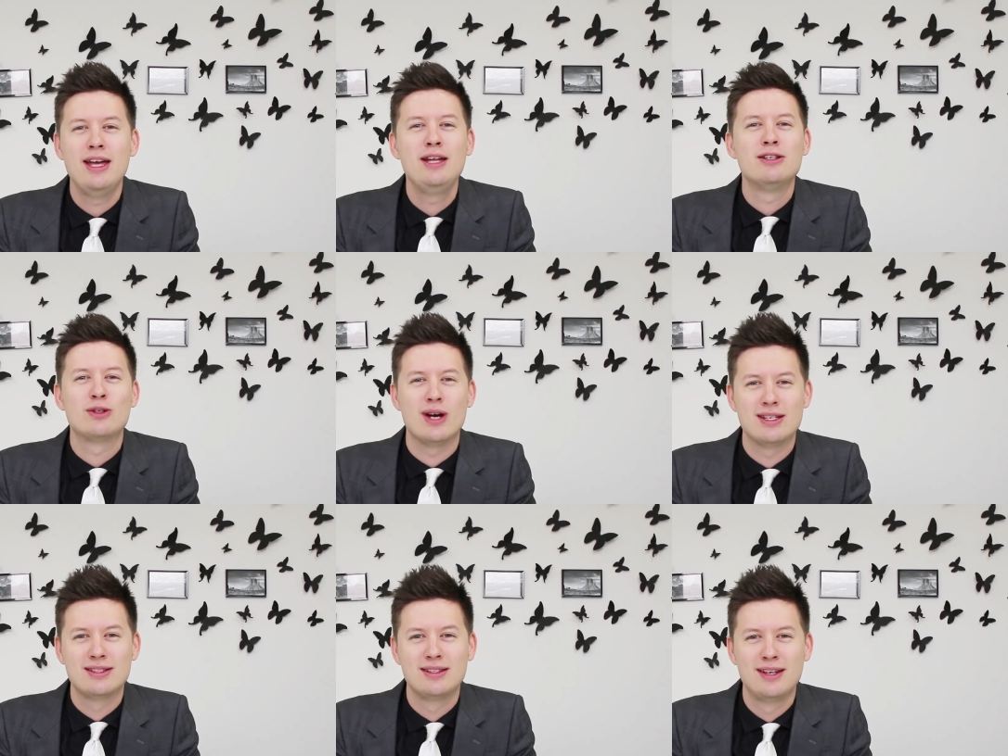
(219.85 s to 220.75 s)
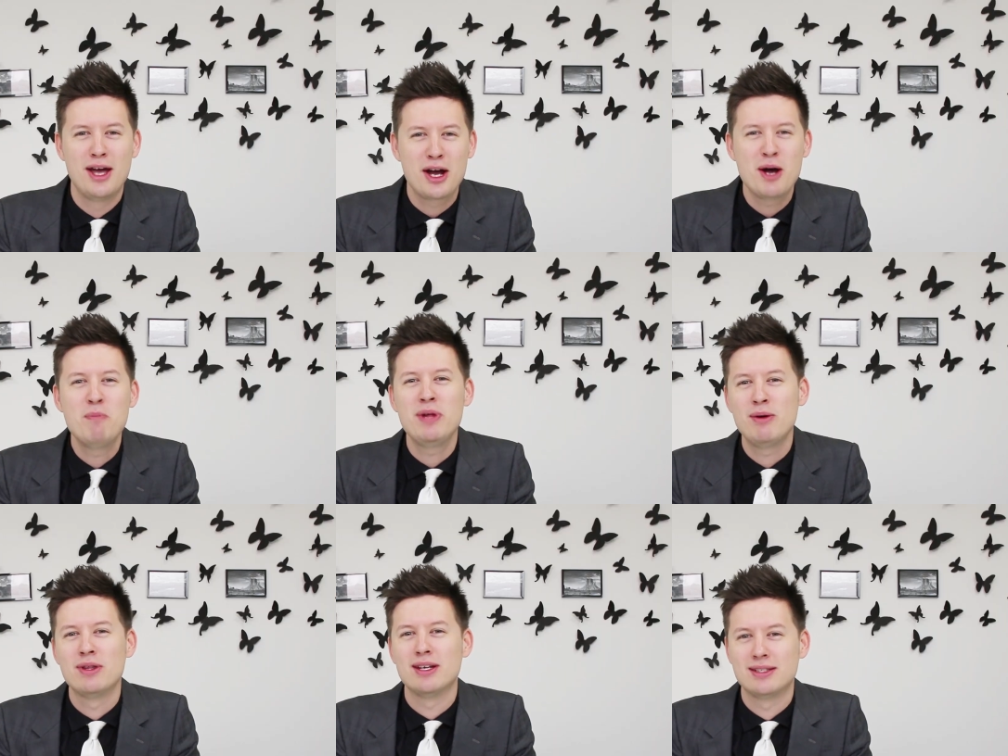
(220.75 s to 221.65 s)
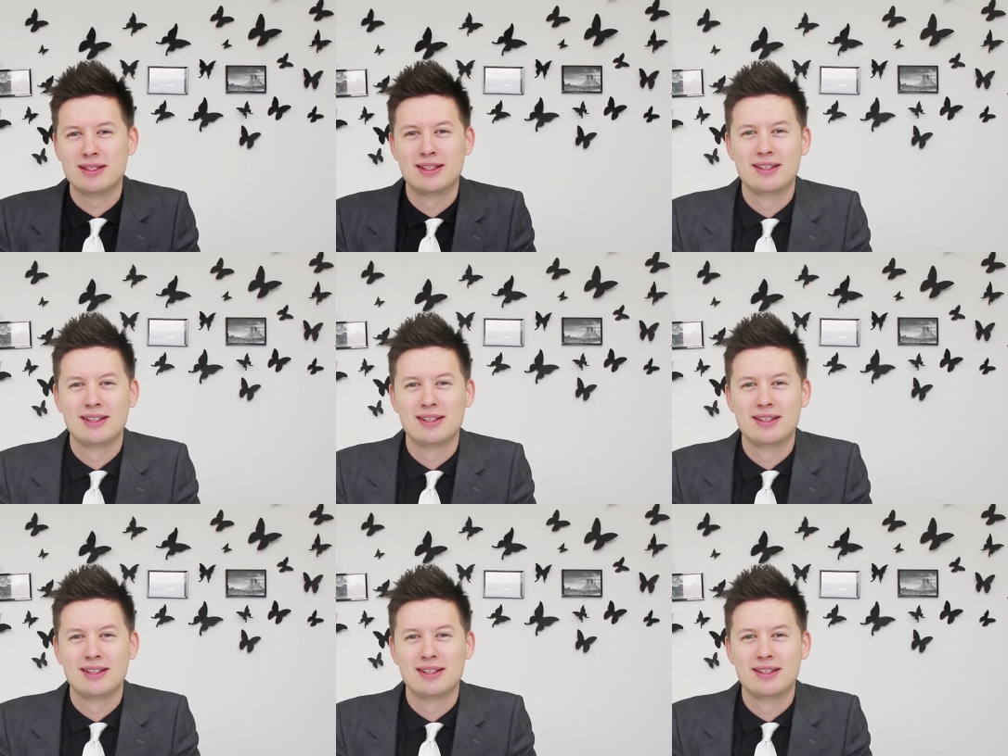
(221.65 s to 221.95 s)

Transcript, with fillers: English Quest, come play with us.